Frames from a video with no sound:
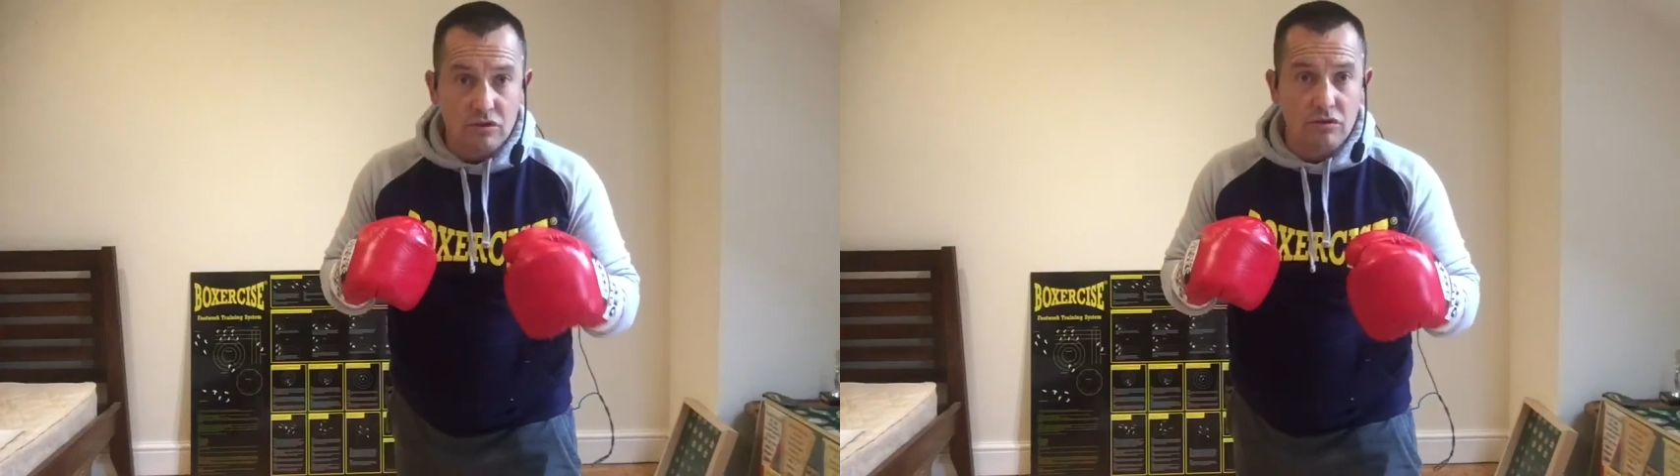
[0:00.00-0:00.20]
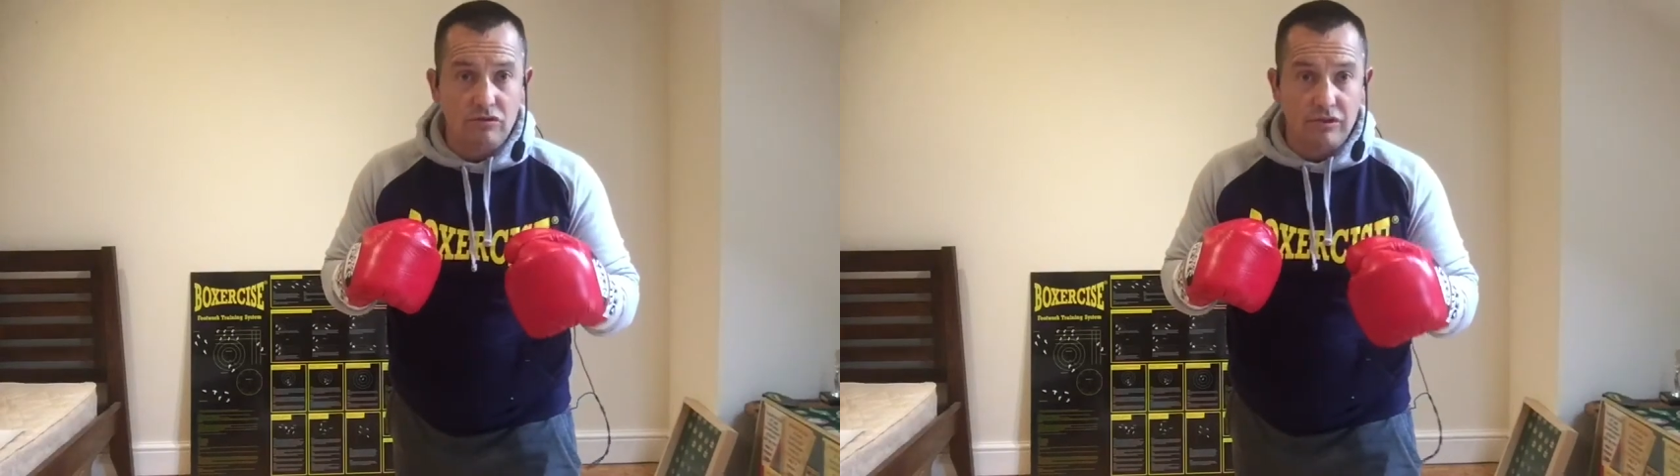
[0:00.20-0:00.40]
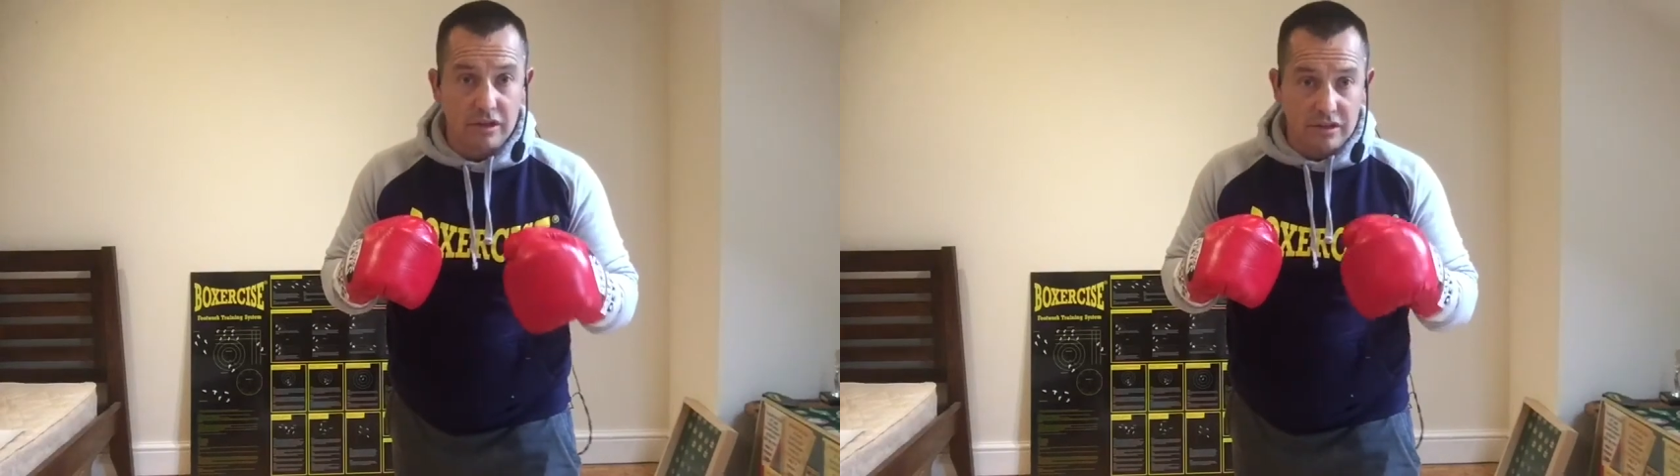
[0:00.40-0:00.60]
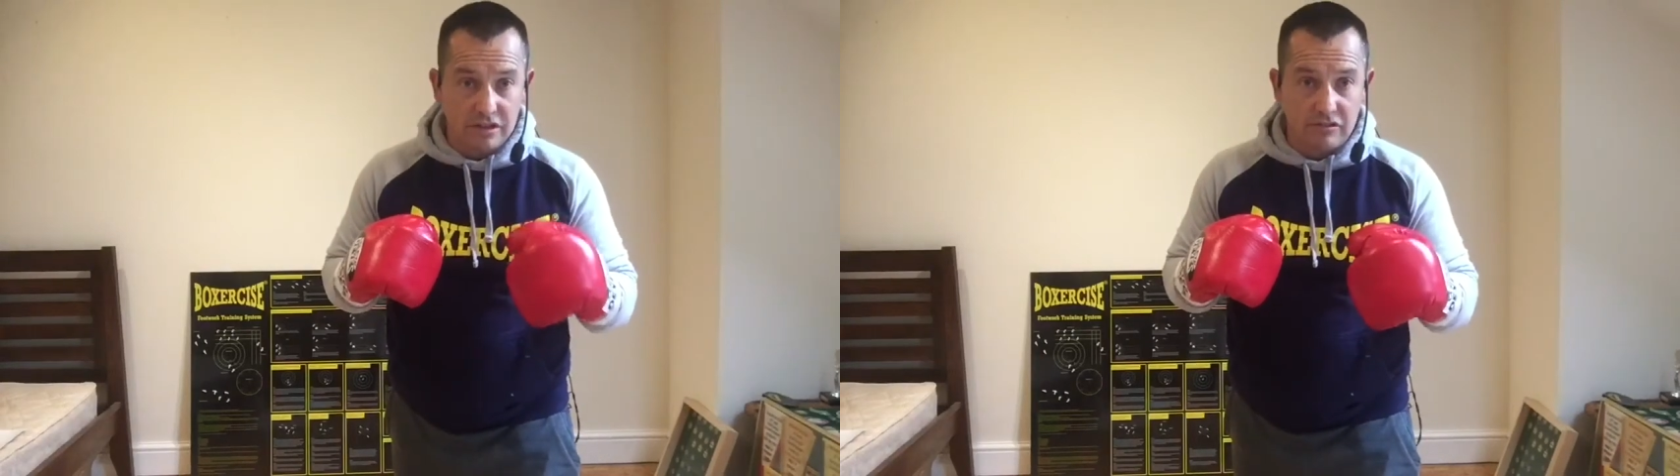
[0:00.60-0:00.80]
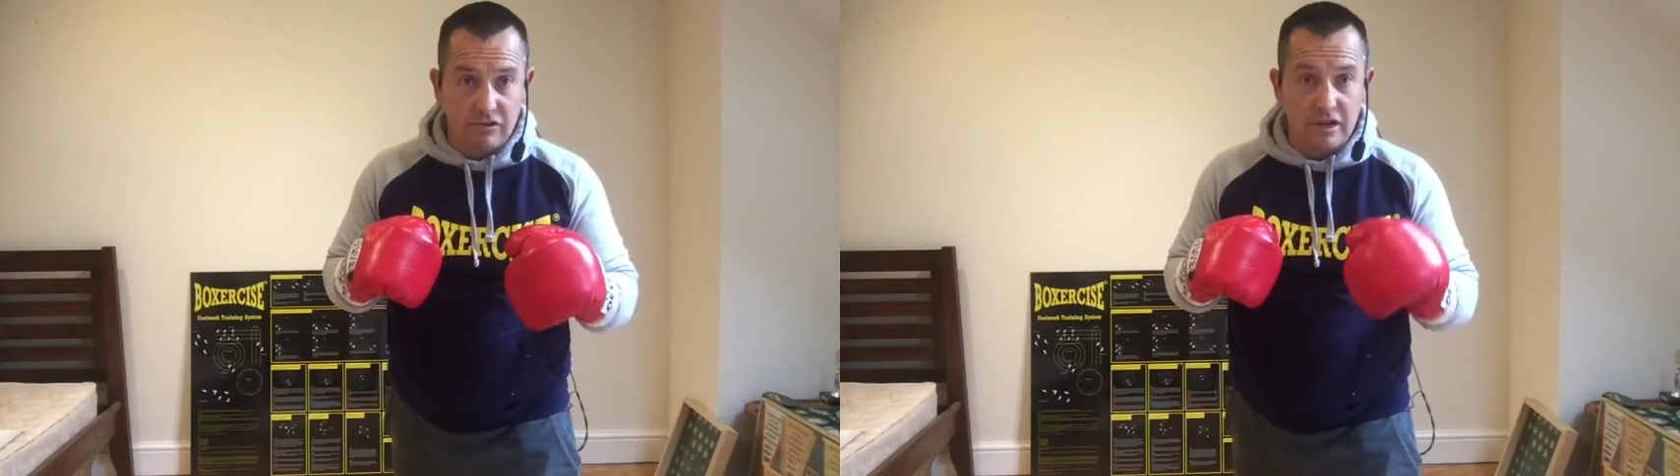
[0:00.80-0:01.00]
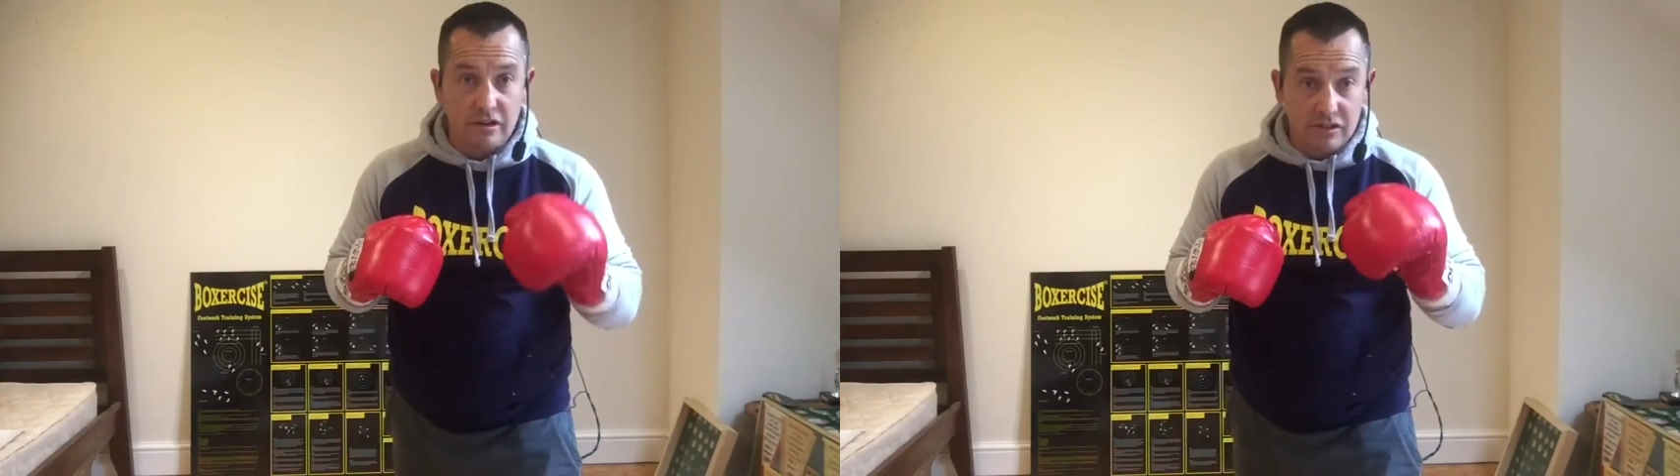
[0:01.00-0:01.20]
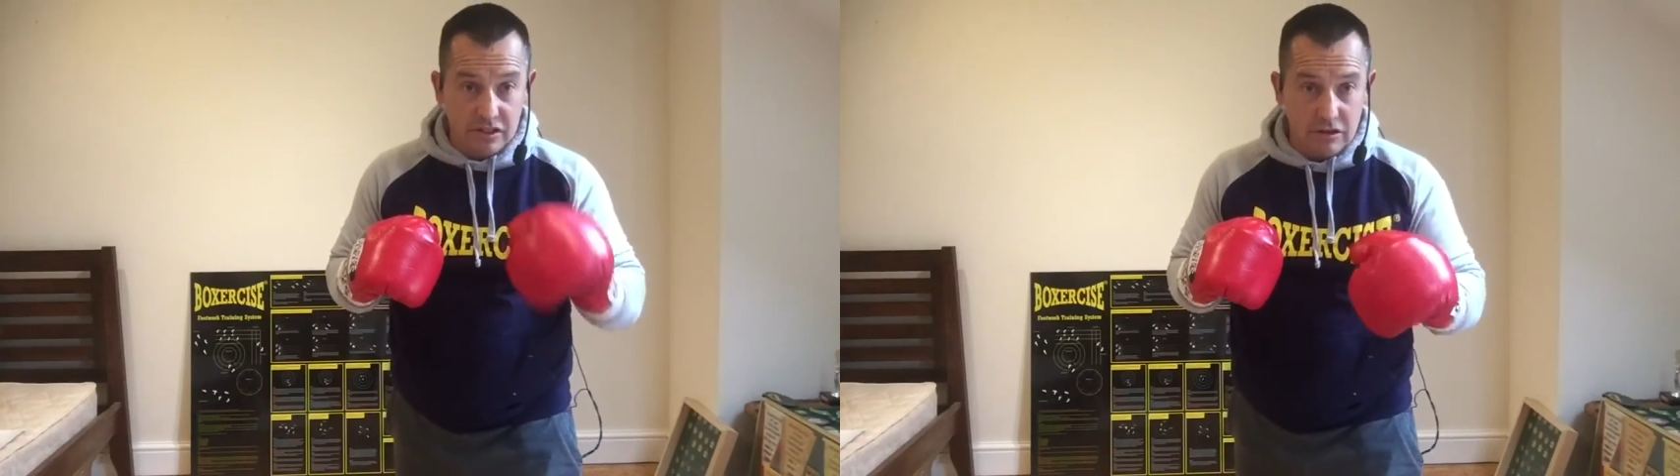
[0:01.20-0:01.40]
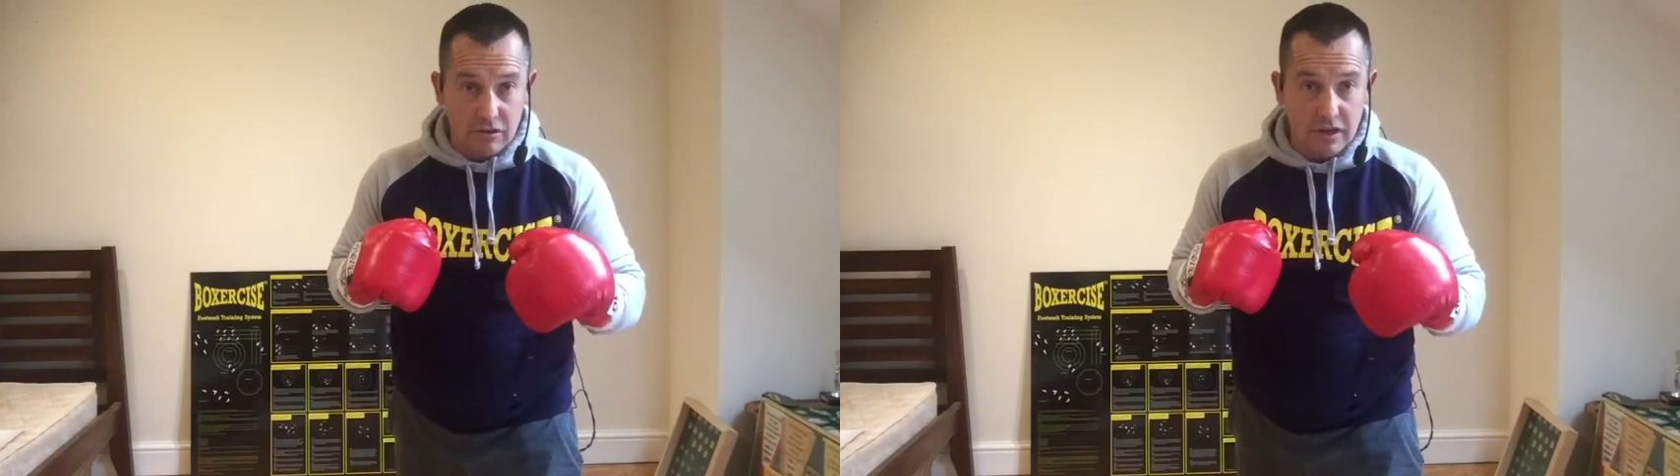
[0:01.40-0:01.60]
3 at the screen
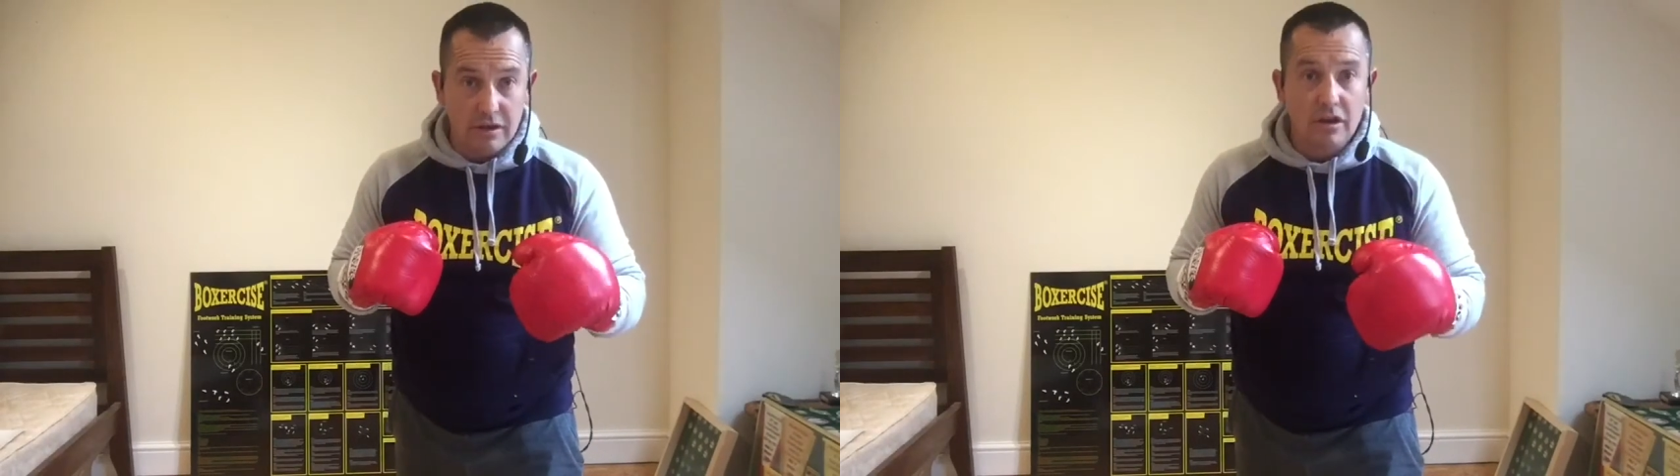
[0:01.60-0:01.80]
slowly,